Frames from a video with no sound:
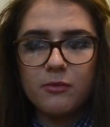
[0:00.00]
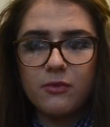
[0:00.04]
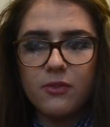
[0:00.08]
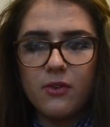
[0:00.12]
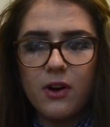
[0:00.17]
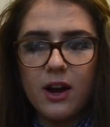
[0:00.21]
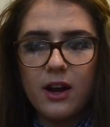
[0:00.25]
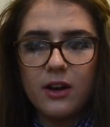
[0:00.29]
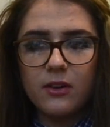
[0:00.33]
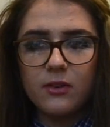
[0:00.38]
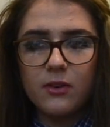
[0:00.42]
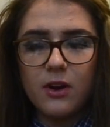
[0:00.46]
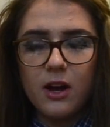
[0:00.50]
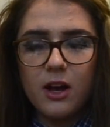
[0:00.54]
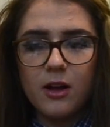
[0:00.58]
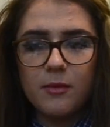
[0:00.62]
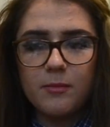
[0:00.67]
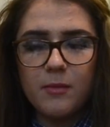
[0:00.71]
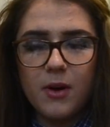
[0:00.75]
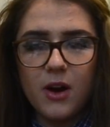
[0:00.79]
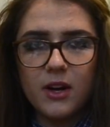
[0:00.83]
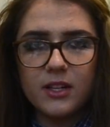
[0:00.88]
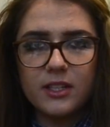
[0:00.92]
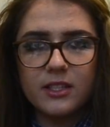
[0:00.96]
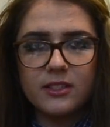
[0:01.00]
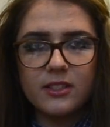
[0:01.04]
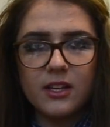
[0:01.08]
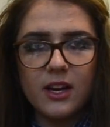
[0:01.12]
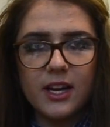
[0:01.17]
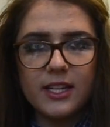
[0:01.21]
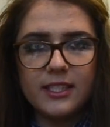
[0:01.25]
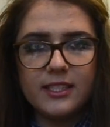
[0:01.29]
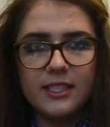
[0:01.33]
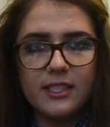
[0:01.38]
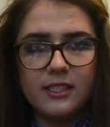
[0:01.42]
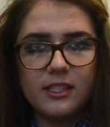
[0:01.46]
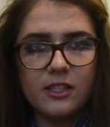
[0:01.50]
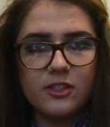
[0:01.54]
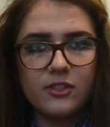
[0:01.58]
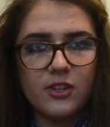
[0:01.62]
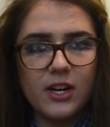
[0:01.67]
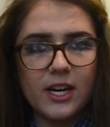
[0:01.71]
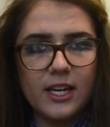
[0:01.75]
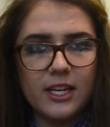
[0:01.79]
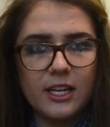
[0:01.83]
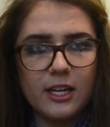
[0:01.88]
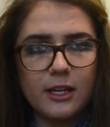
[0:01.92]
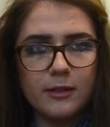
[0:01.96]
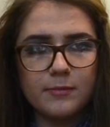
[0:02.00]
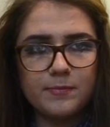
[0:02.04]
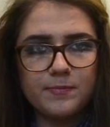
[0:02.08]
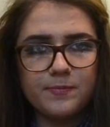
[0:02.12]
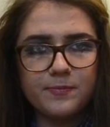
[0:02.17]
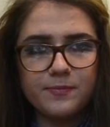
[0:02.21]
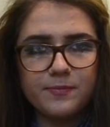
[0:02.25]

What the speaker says: throughout our desired teaser trailer.